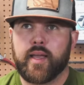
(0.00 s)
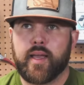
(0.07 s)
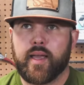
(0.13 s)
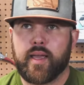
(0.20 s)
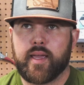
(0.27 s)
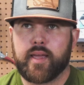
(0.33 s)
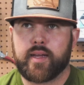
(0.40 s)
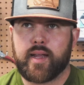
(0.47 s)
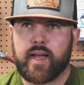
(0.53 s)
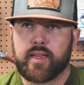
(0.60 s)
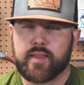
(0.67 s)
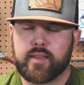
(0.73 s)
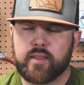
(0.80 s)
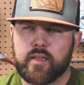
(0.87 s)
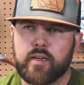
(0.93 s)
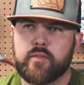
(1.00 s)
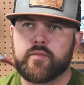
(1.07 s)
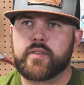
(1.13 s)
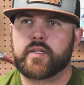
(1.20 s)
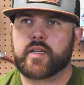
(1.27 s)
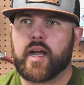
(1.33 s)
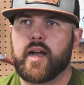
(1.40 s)
and I loved
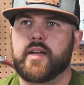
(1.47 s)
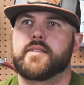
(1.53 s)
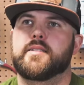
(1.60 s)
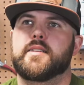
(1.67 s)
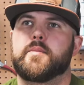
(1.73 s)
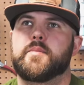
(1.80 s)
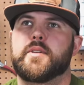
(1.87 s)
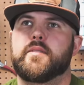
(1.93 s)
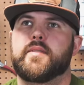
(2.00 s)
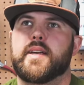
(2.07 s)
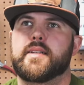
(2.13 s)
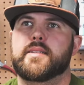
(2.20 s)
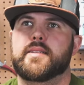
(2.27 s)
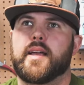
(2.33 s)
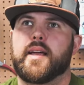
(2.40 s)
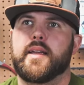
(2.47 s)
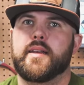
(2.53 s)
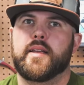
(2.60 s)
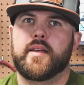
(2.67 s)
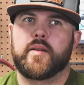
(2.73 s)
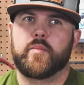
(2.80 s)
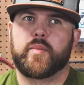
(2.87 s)
the concept of that
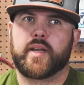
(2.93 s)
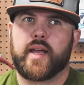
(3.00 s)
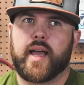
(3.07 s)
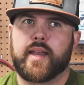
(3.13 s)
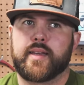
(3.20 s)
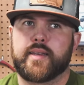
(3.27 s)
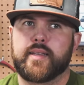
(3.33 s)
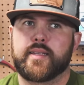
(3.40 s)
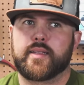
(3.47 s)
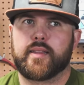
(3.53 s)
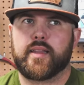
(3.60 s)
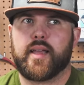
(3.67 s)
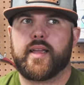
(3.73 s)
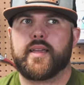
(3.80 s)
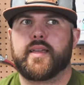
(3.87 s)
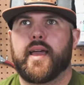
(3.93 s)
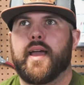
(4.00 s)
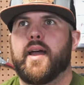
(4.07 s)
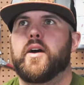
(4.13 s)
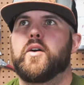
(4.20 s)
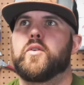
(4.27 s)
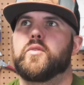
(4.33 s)
sight, but I didn't like
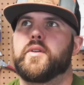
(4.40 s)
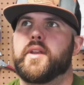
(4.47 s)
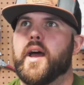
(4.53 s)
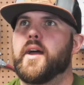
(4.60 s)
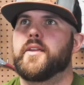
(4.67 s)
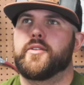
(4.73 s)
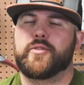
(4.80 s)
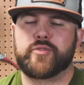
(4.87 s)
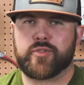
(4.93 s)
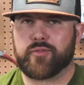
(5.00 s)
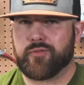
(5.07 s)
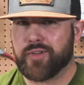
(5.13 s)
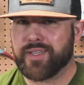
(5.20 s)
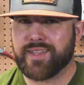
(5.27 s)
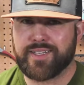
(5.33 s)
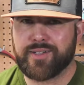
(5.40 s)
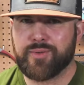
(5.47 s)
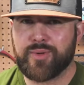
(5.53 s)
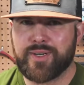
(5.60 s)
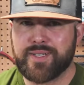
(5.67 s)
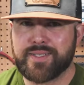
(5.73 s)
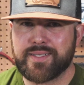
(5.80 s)
how not user-friendly it
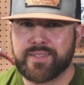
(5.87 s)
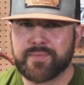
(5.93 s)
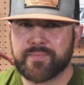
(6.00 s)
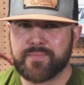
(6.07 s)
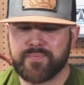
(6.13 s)
was.